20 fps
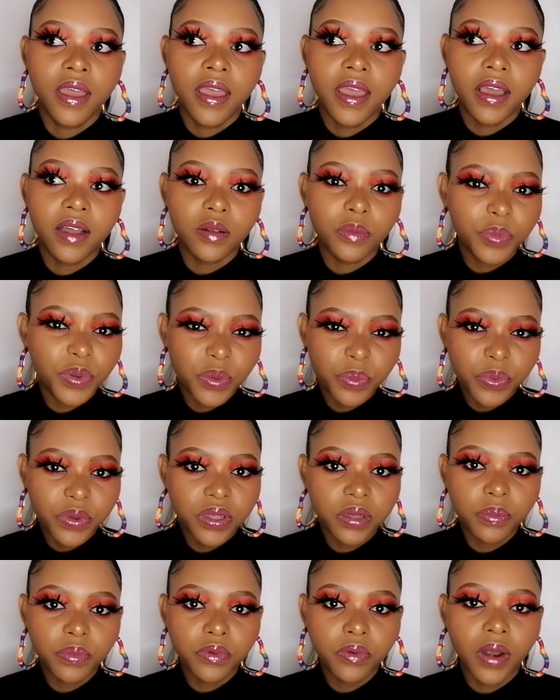helping
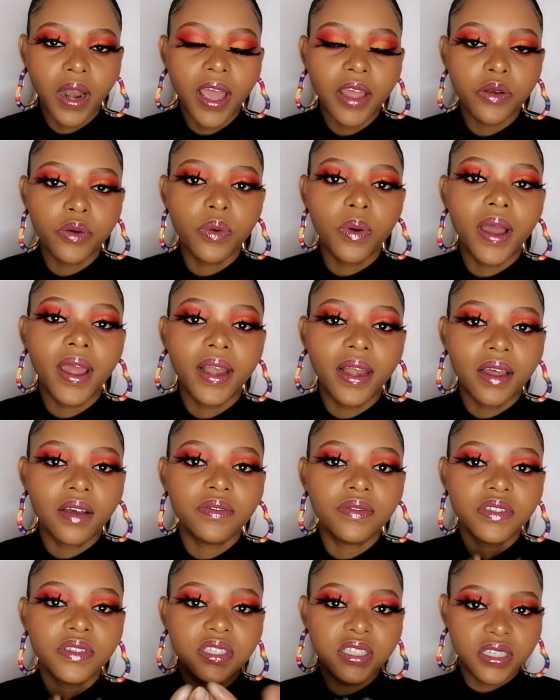people I know I
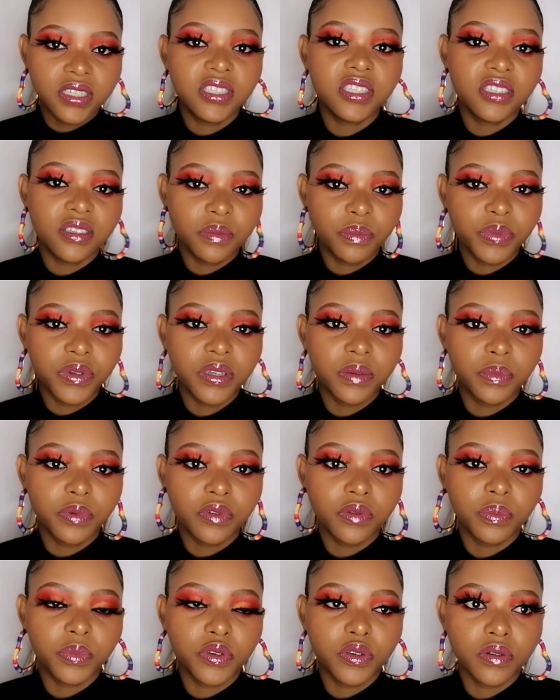love teaching
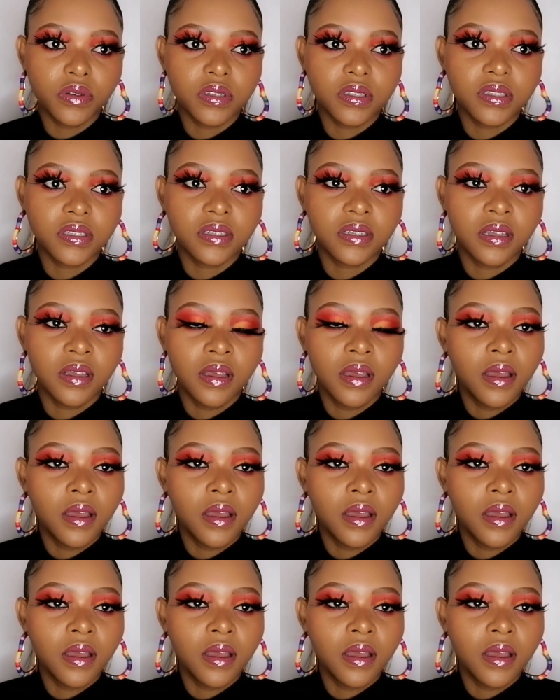people because